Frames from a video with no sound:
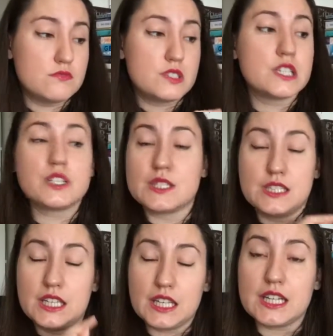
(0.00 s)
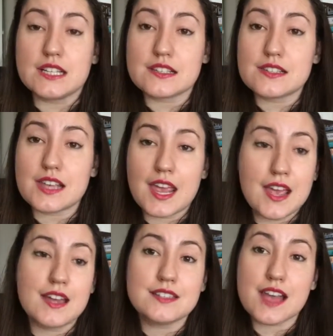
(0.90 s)
Seriously, it is.
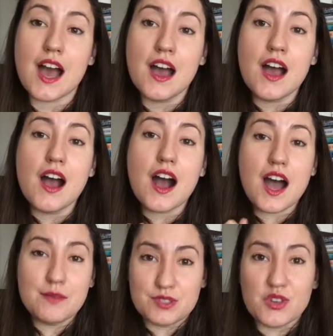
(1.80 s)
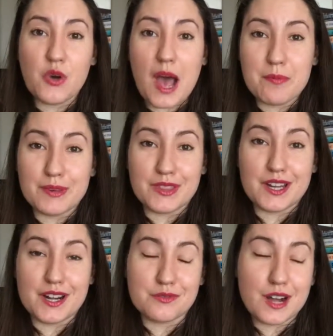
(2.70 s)
And I'm so happy
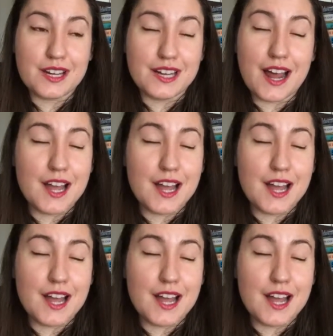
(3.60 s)
that I've read it.